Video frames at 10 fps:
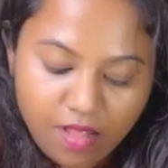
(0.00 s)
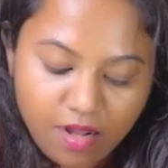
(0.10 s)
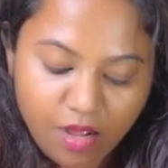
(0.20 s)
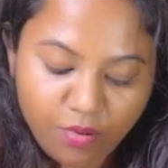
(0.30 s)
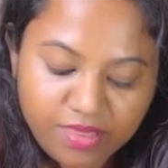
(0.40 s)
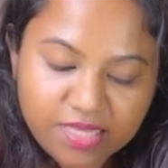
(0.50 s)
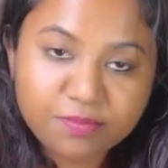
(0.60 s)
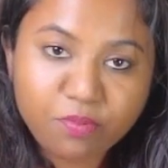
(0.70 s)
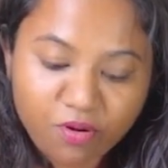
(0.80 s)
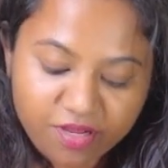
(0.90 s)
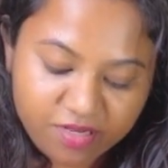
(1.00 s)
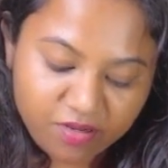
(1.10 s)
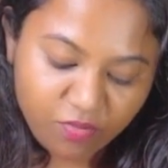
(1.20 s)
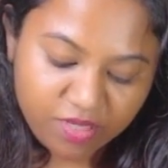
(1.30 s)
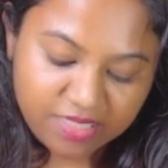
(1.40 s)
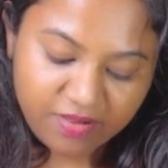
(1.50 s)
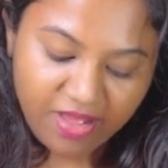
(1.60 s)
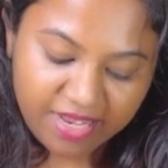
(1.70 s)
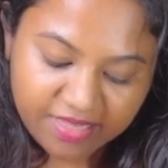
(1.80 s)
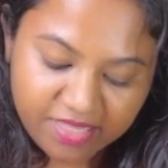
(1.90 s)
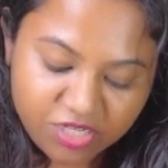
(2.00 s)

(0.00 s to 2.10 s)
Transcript: Now at this point, once I've added the